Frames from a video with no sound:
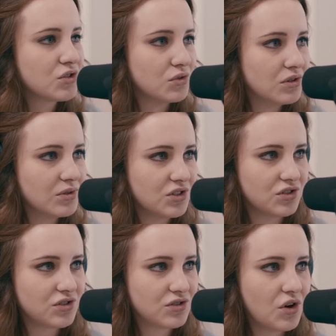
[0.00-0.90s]
school was
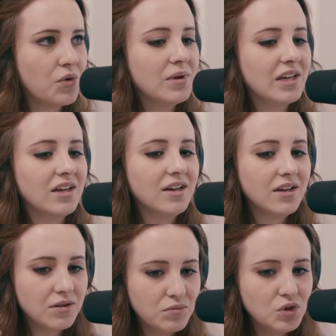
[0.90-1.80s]
just so many
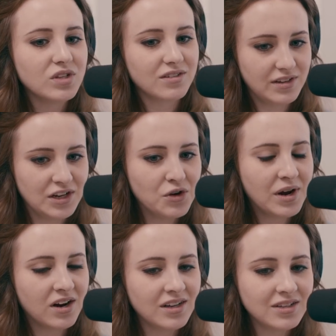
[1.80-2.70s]
music video
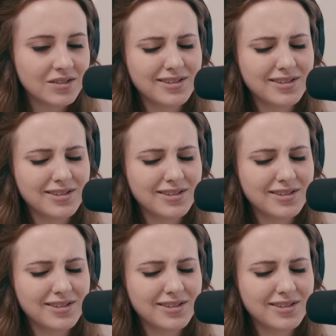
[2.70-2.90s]
parodies.